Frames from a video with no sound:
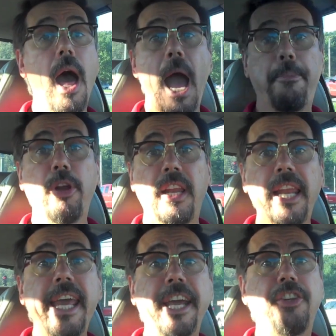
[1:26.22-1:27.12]
I put a
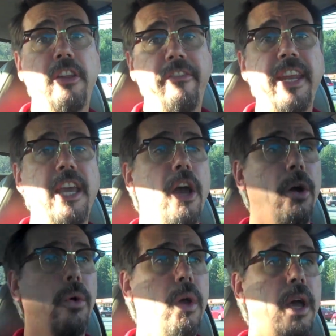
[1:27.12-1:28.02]
link to the
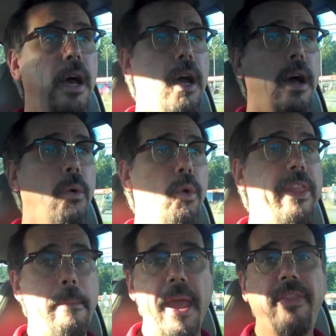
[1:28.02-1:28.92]
video where
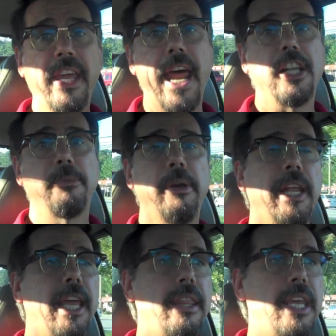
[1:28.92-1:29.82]
they made the
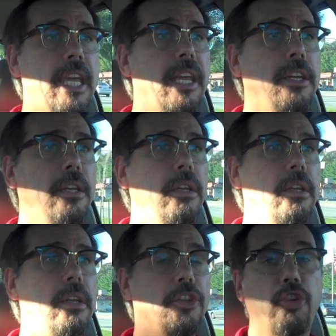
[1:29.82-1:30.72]
announcement in the
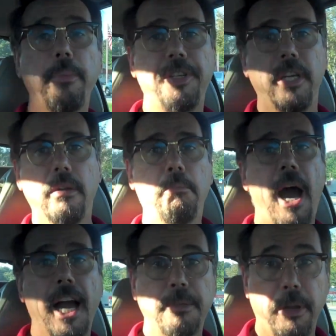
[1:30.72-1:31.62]
description
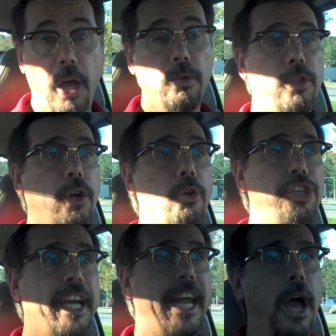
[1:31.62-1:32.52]
box below, so go
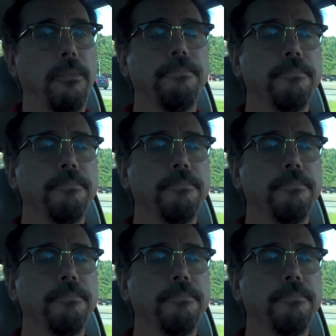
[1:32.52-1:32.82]
check it out.